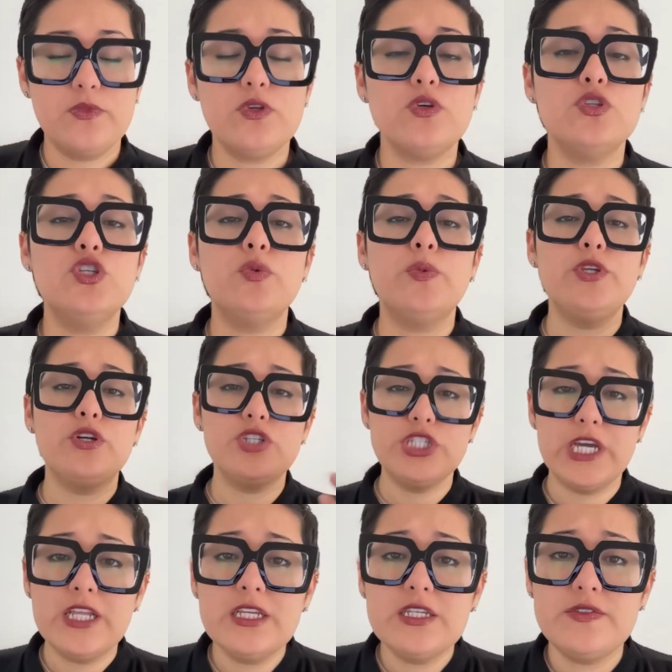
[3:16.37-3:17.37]
So when you're
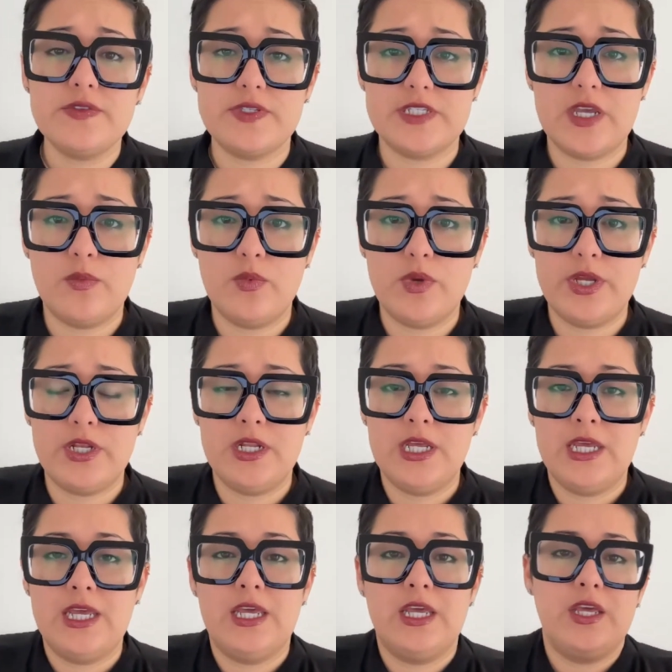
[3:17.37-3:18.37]
jealous of someone,
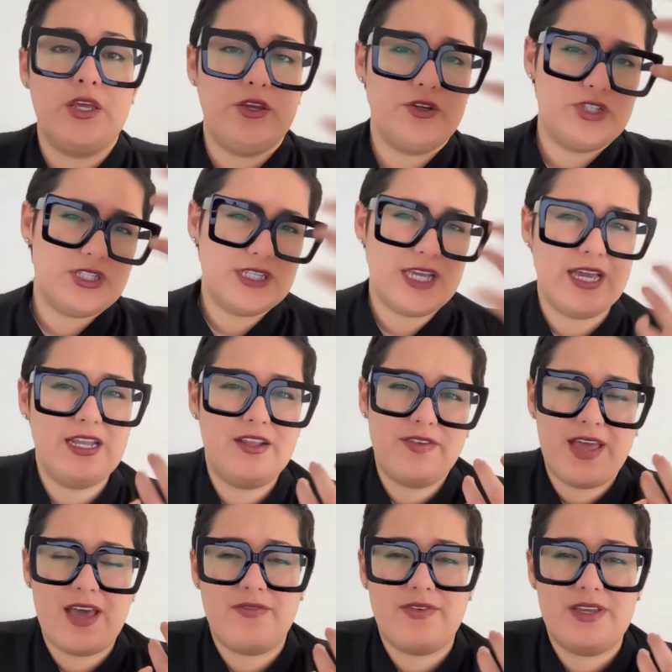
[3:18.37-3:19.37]
you're just kind of
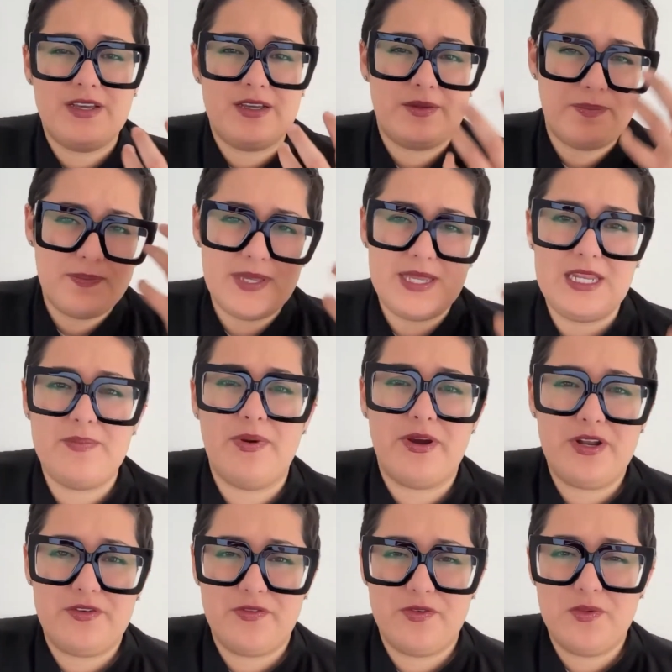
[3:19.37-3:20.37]
having a pity
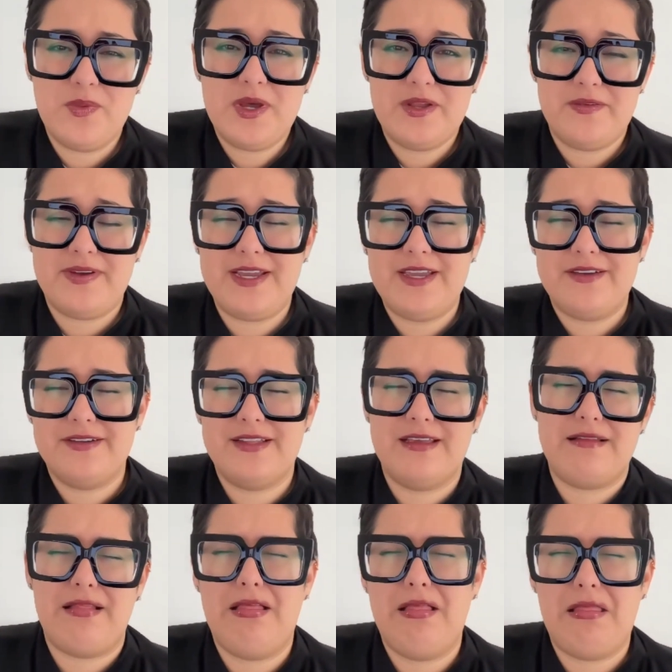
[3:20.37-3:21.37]
party for one, right? You're
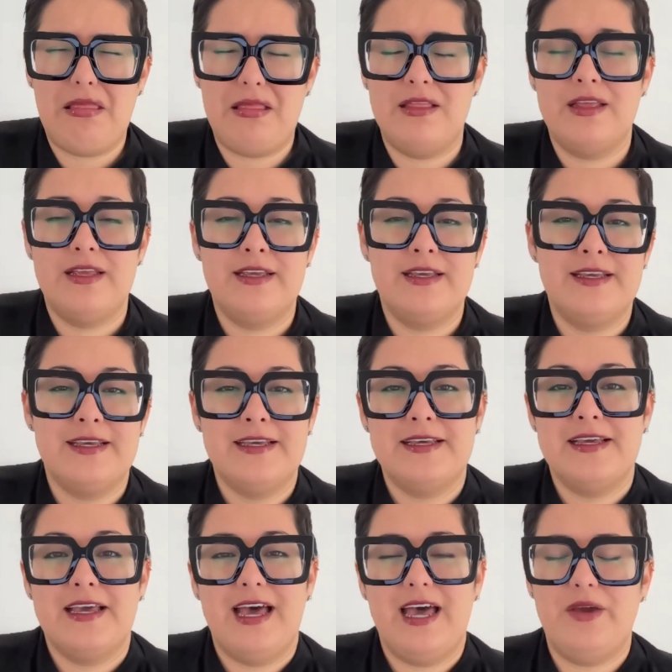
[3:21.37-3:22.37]
like, ugh,
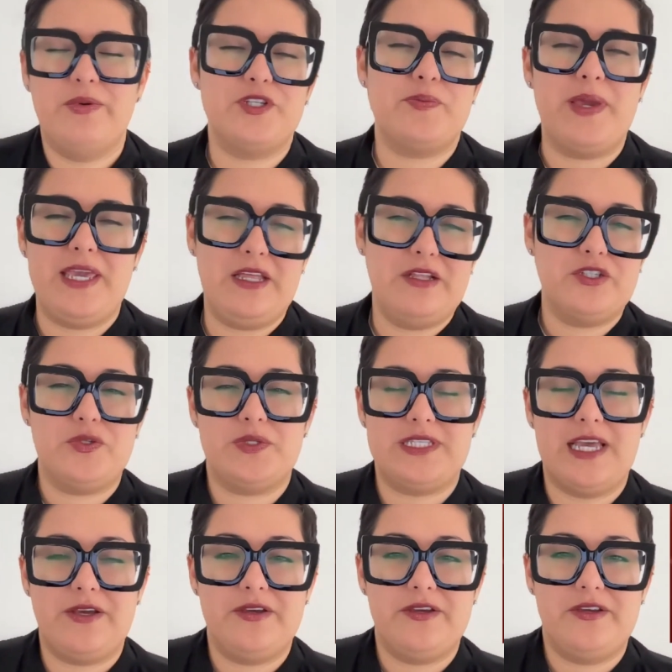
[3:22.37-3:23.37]
I wish my English was
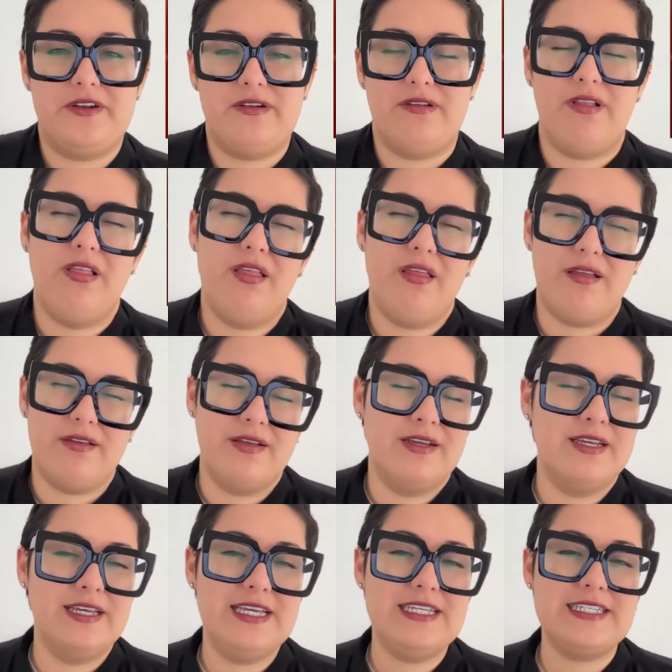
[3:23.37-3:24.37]
that good. Or, ugh,
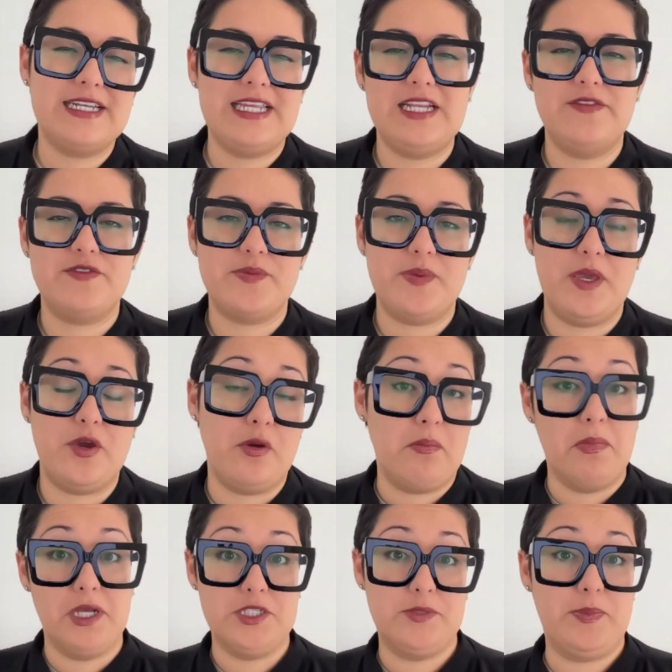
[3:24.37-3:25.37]
he's a native speaker.
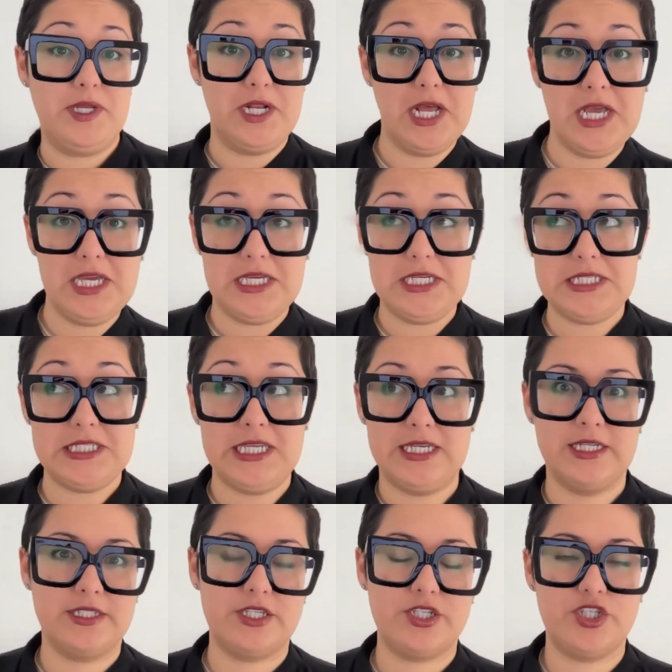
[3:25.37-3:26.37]
Must be nice
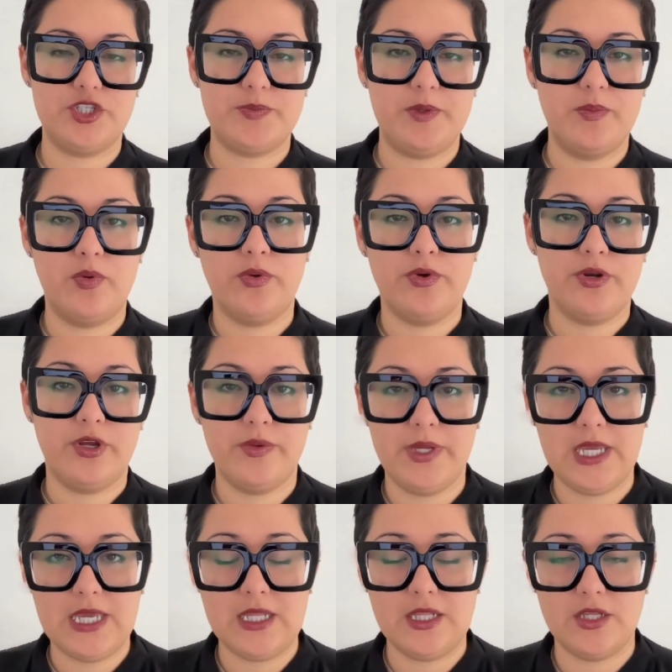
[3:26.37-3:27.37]
to just be born knowing
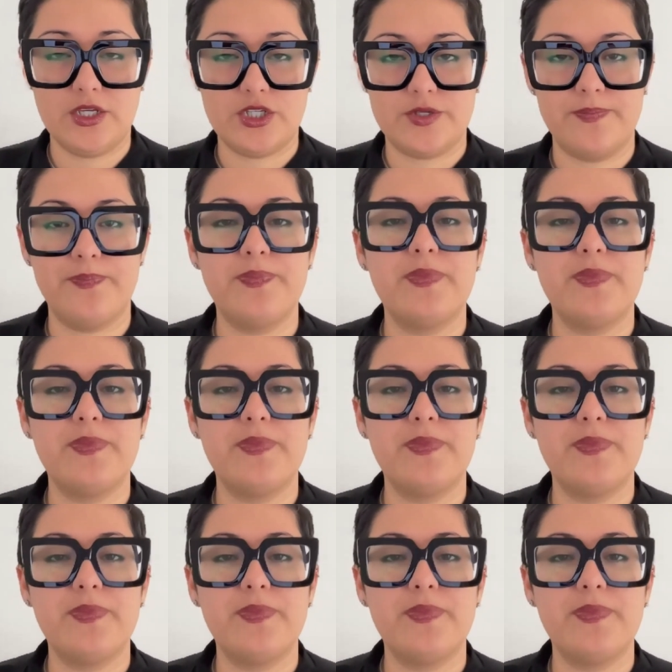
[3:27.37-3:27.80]
English.